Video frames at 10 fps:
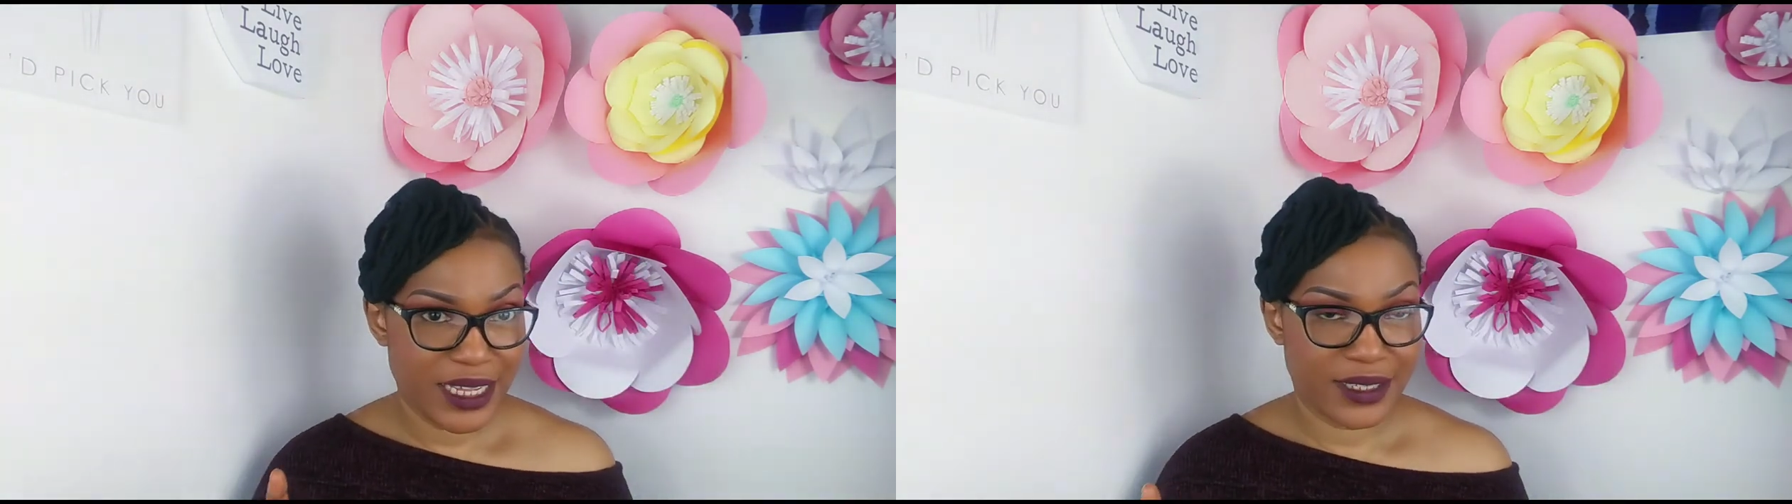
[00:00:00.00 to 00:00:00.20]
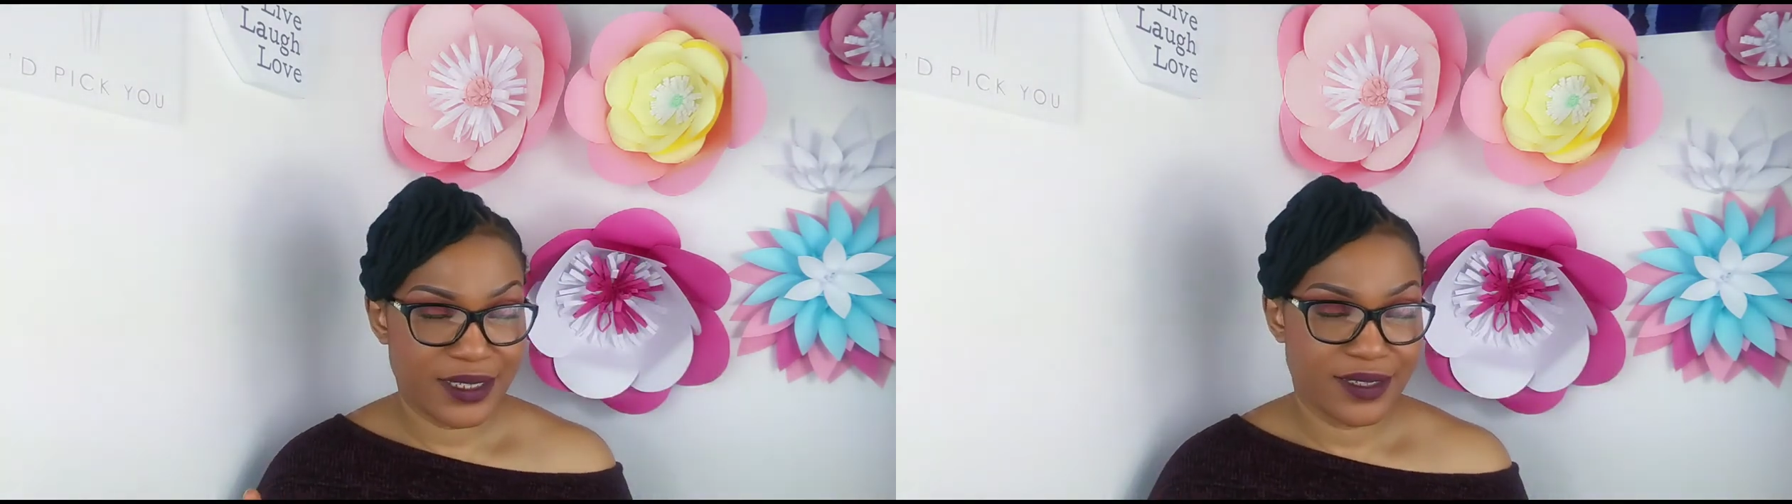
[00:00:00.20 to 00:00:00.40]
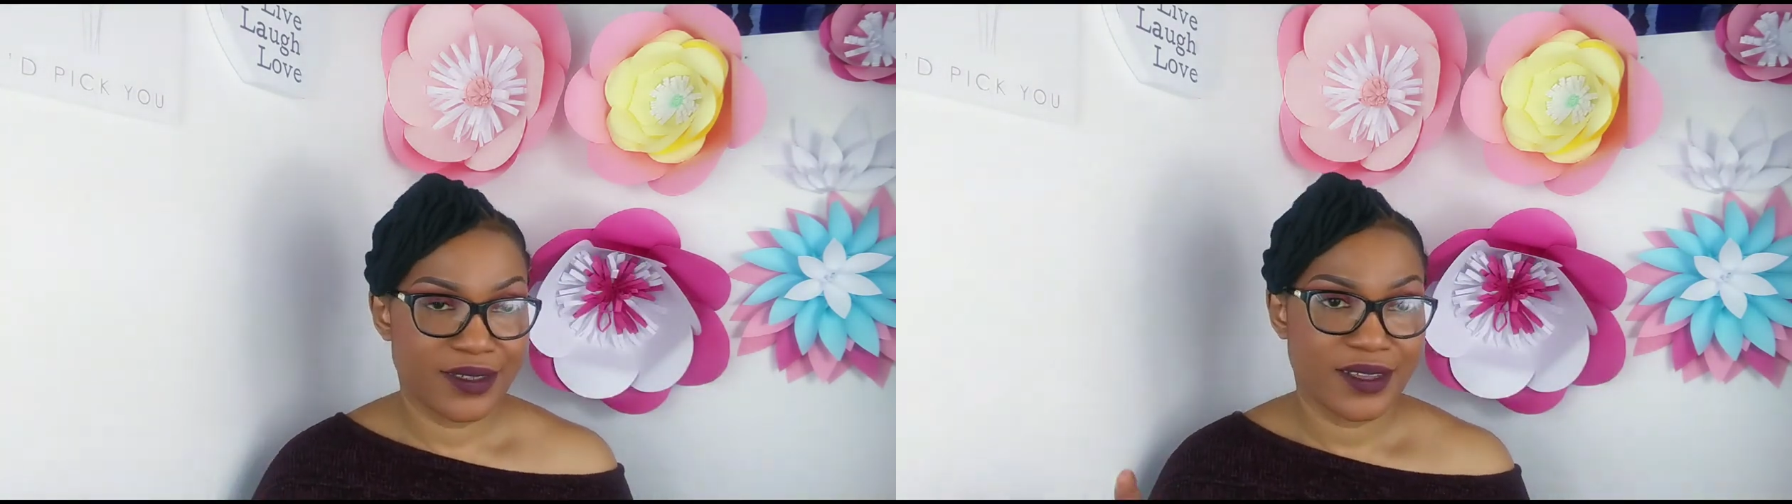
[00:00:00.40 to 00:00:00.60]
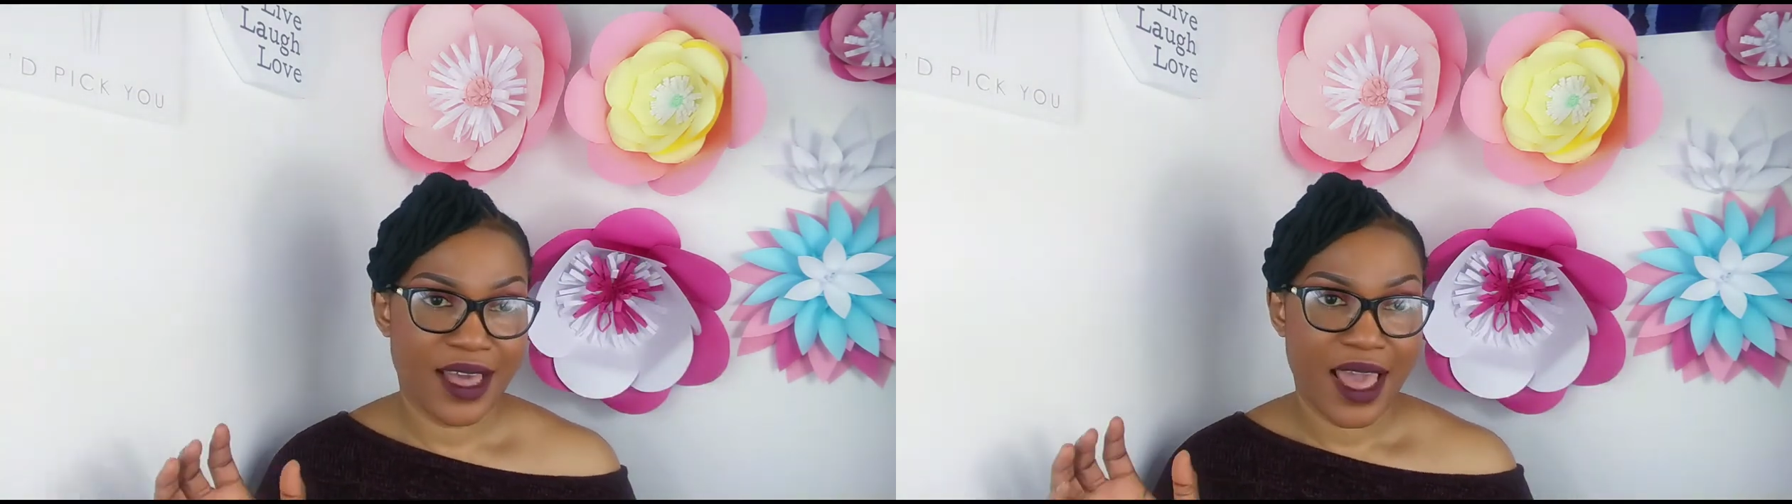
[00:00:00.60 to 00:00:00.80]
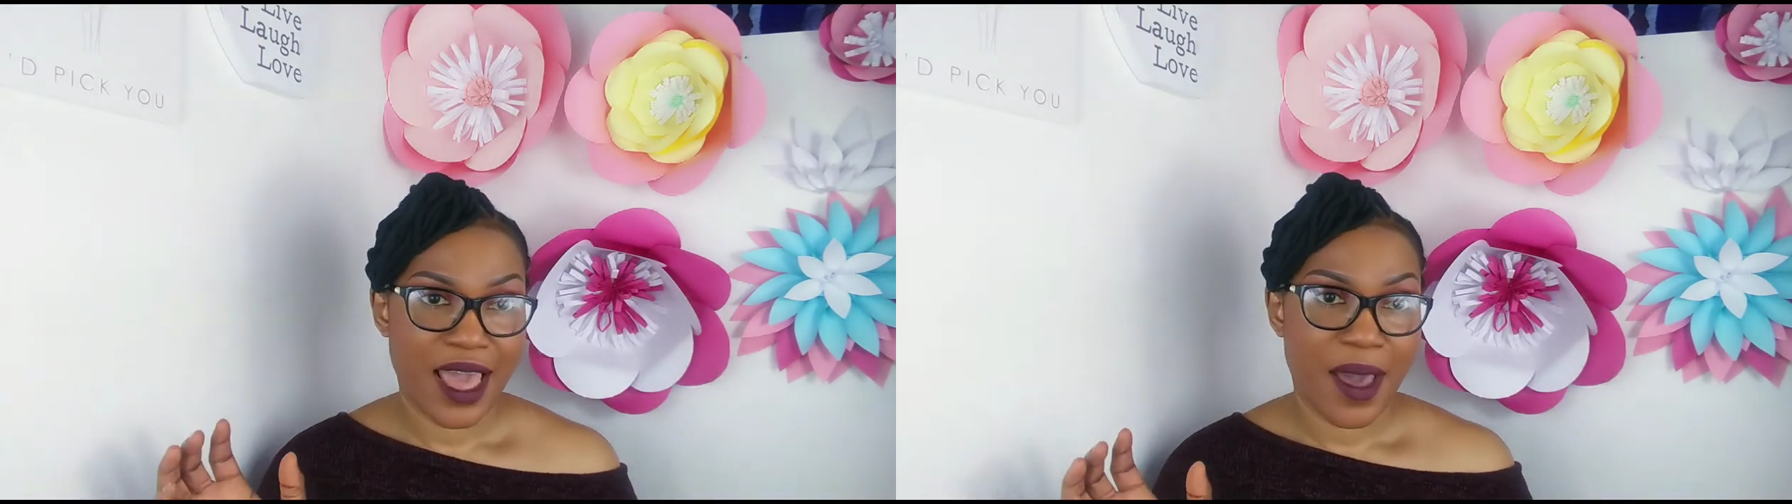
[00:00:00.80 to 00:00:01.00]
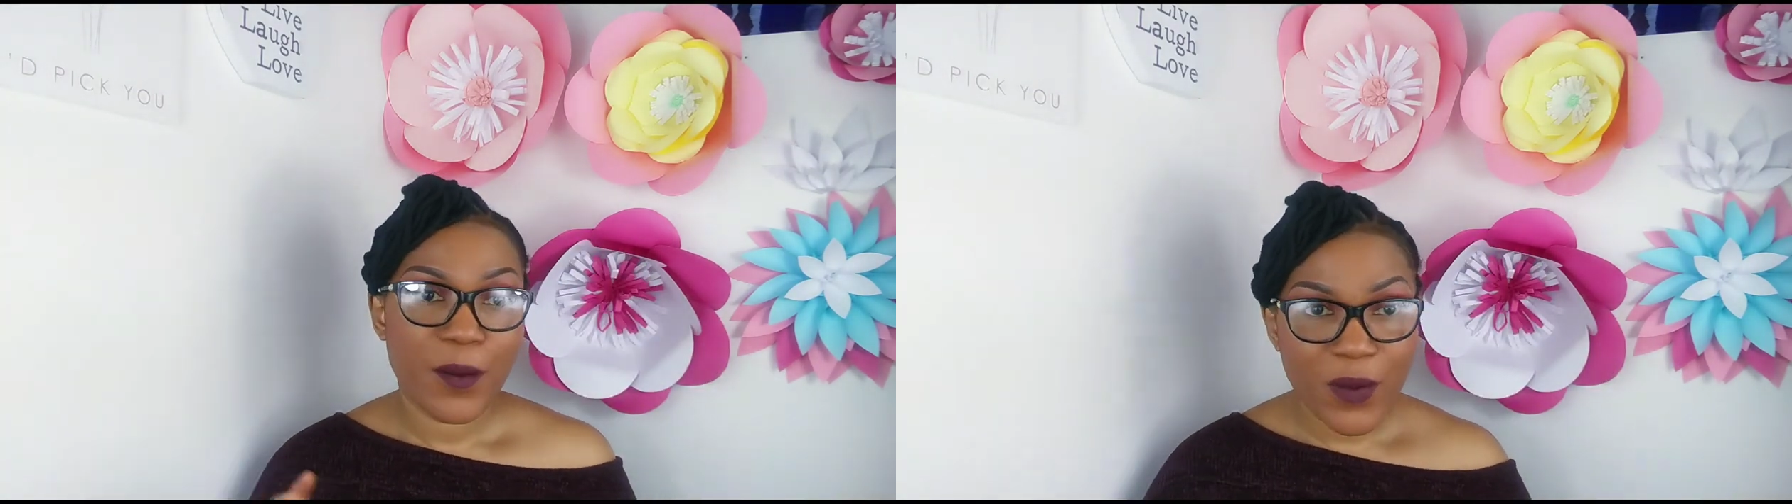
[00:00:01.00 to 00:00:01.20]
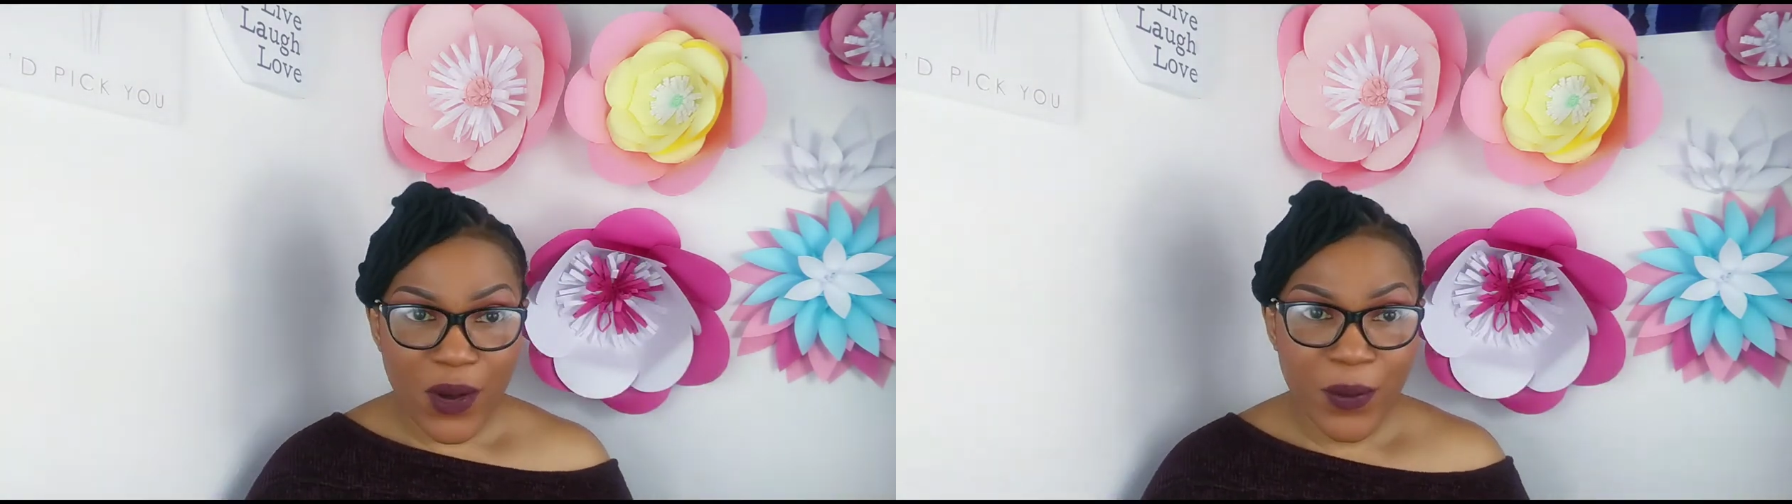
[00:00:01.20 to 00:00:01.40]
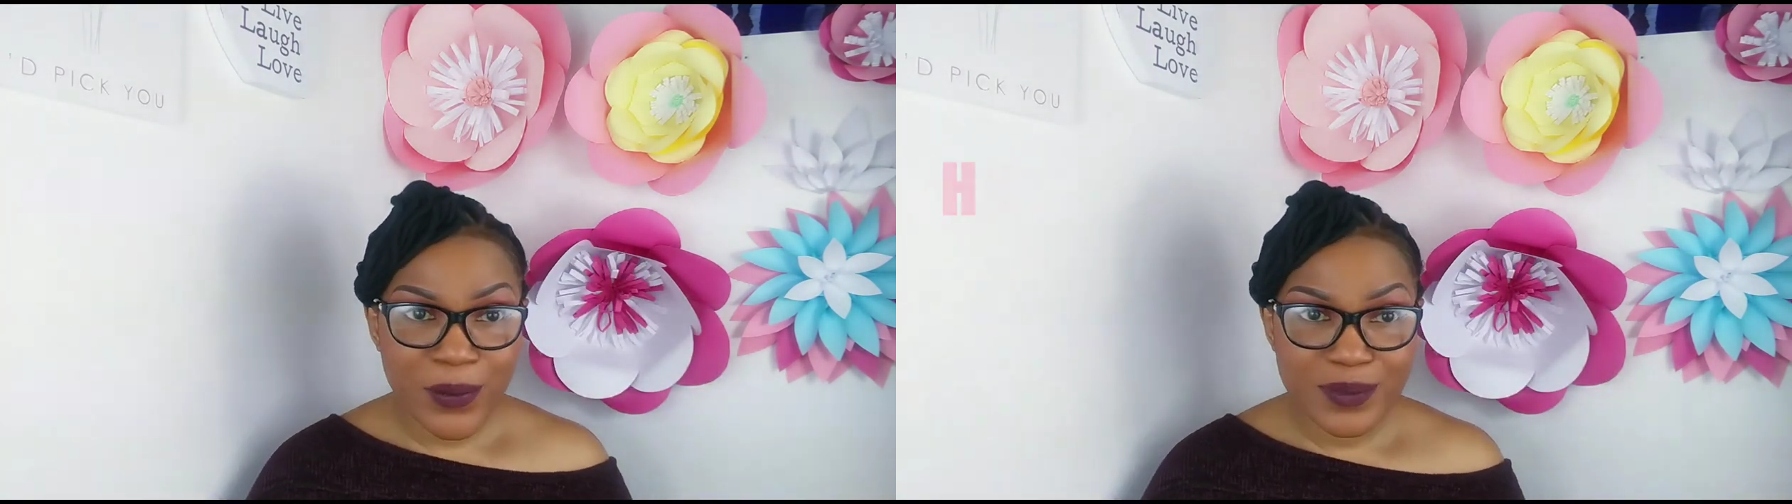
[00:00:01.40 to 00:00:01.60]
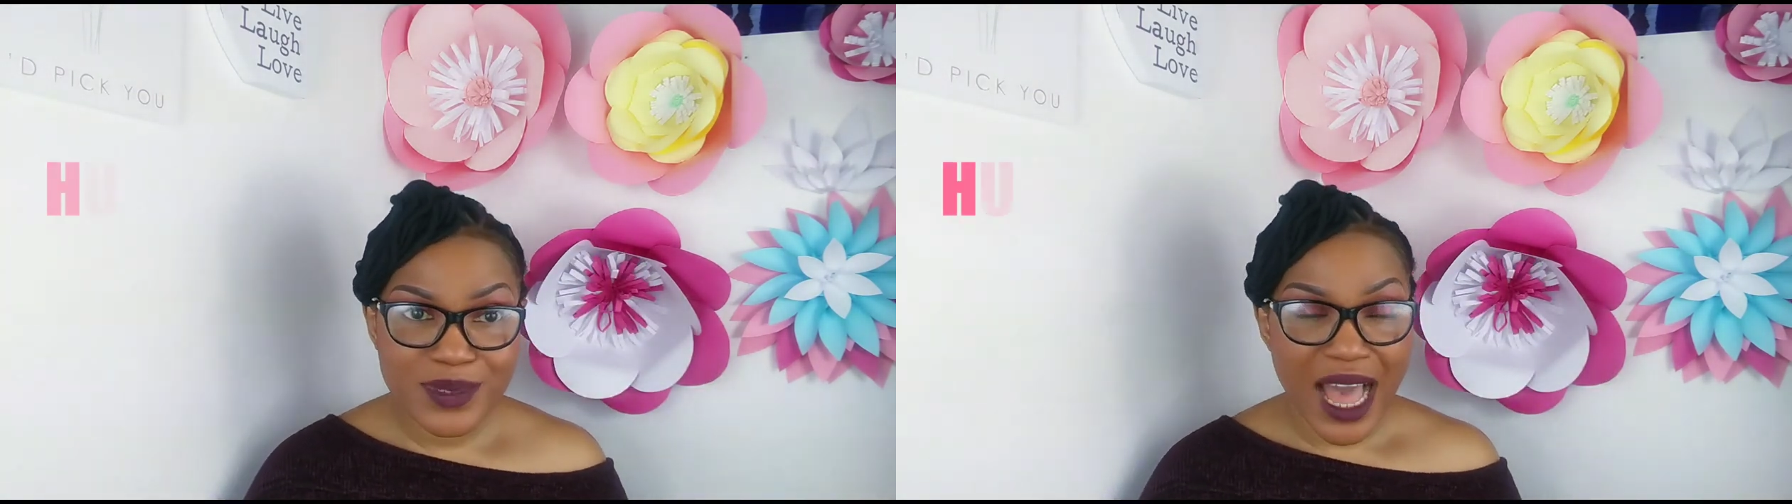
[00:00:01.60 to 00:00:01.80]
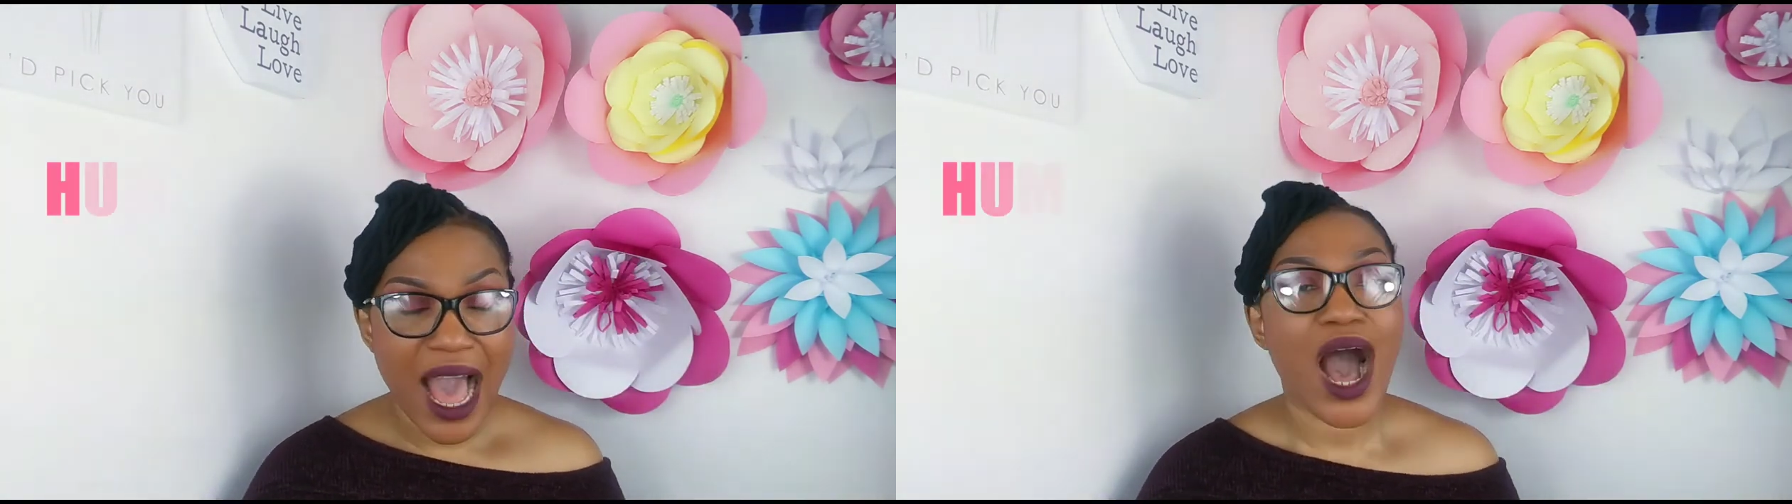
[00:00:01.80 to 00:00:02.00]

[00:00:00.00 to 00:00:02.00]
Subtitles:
is, moms